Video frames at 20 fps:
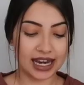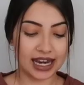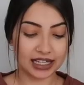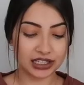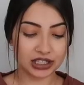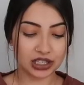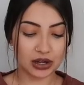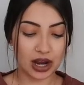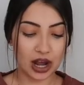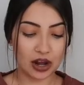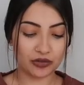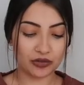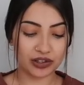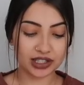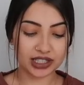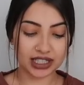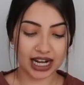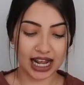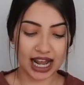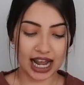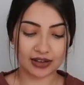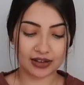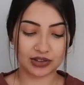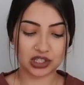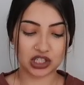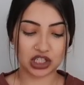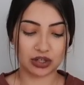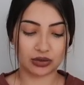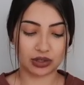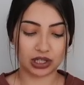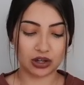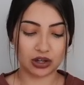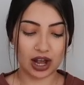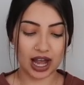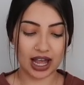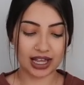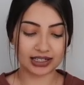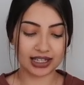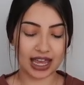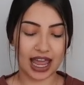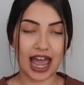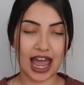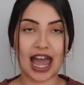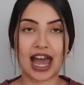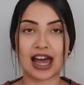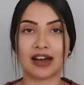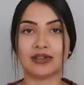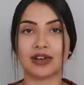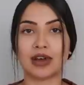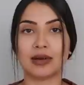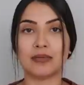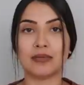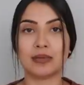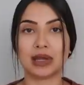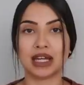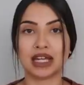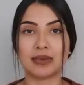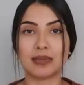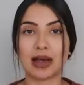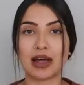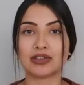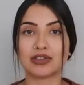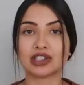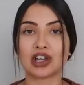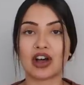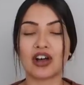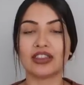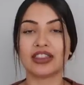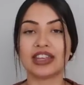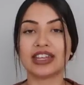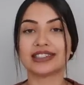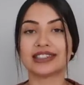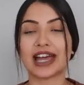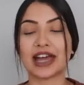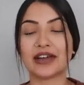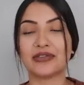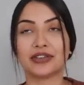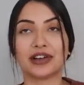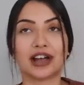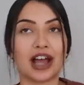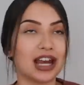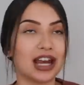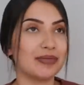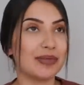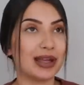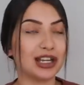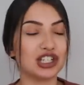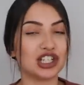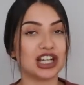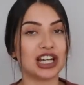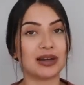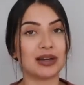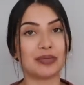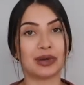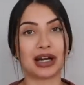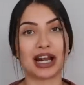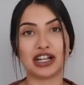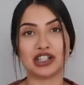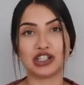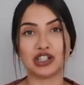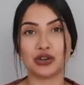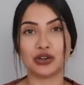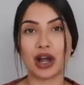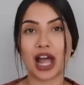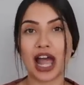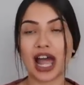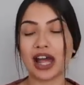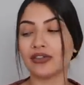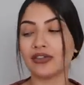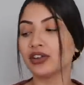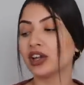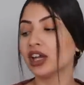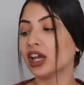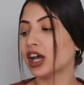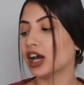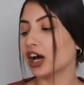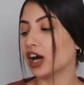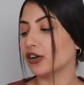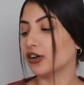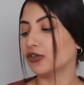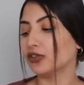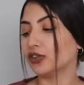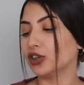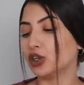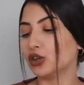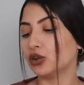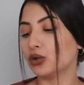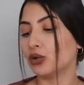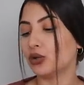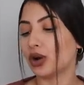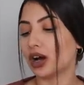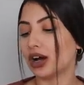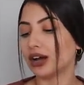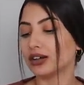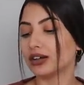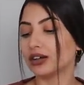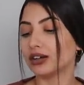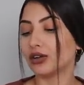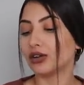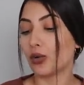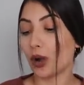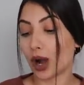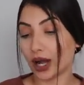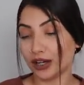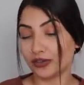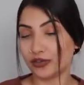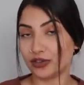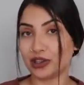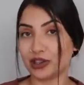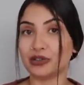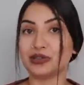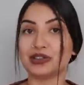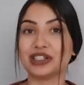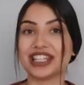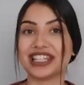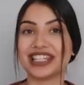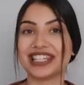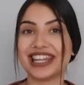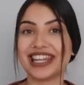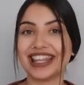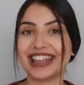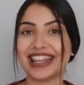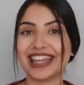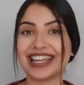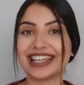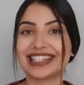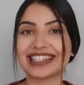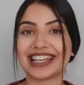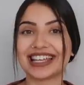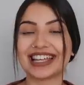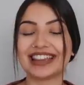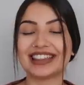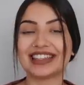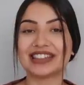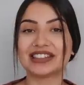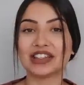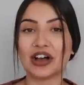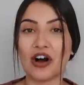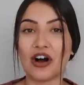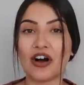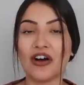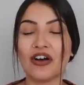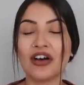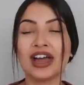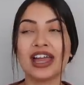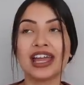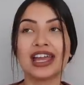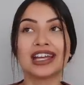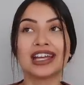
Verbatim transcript: Next two outfits that I have to share with you guys have Minnie Mouse on this. I forgot to mention it, but I do have a few, quite a few Disney things in this haul.